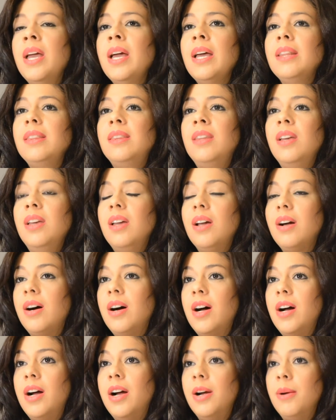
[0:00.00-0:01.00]
They
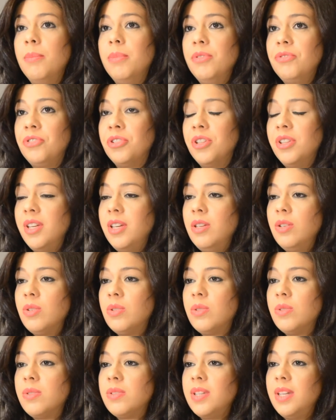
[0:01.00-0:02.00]
are, before they
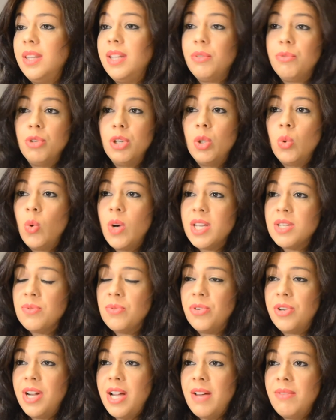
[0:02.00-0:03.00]
used to send a request
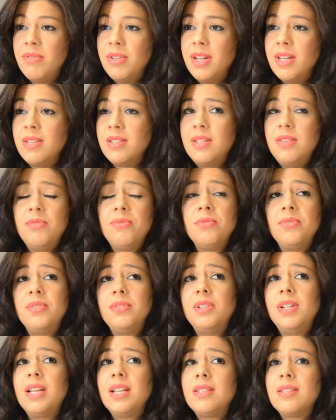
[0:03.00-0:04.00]
for evidence. If,
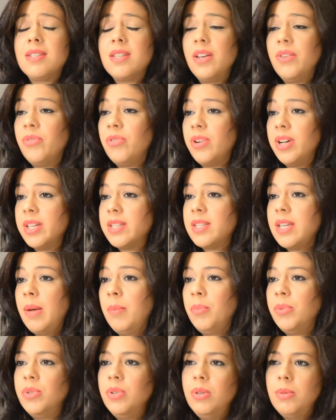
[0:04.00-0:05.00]
let's say, for
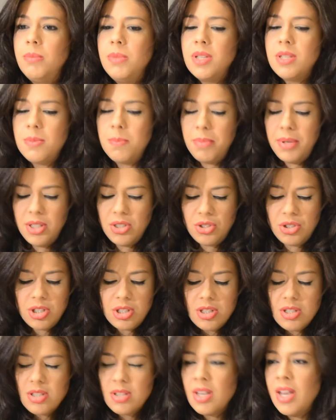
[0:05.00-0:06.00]
example, you missed
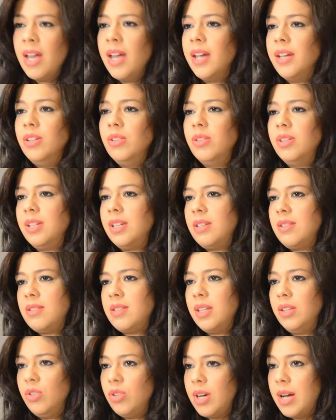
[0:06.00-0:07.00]
pictures and you didn't
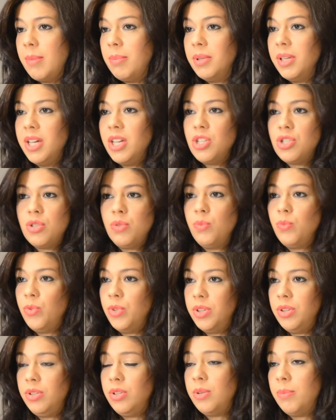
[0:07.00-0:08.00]
send your application
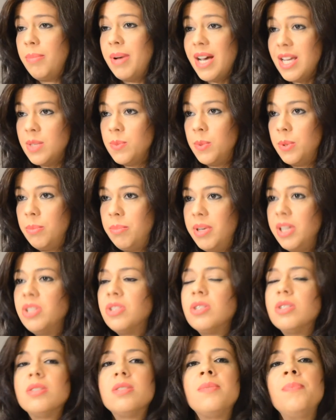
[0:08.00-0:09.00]
with your passport
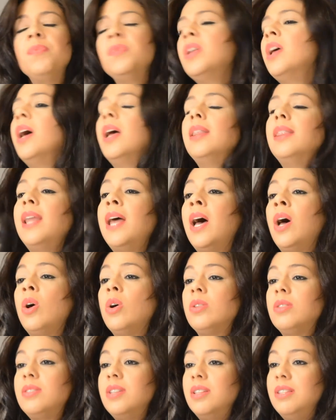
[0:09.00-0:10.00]
pictures,
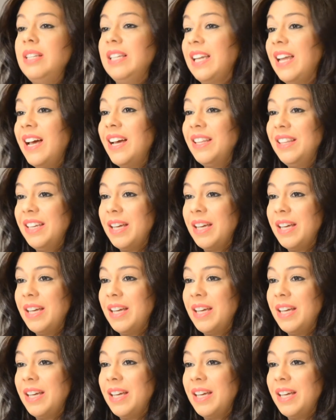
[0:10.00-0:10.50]
now they deny the